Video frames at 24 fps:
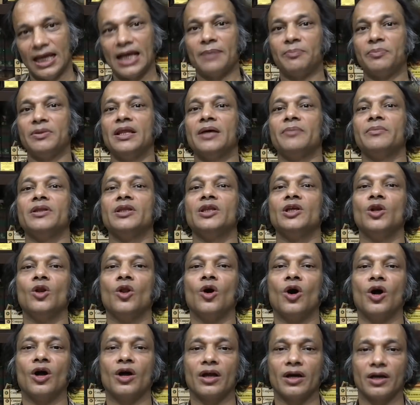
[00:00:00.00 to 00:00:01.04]
help them in
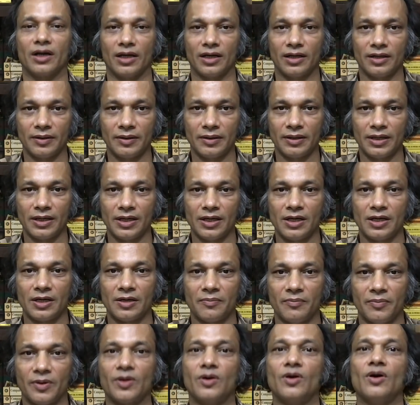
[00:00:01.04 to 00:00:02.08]
the long run,
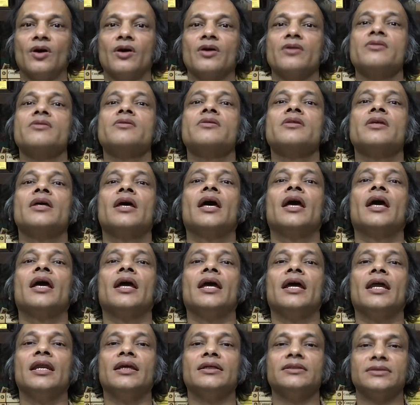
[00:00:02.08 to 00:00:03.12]
because
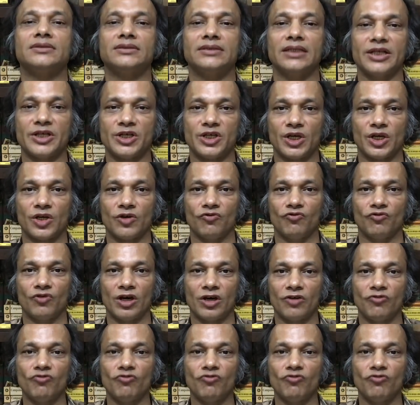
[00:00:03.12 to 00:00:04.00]
illustration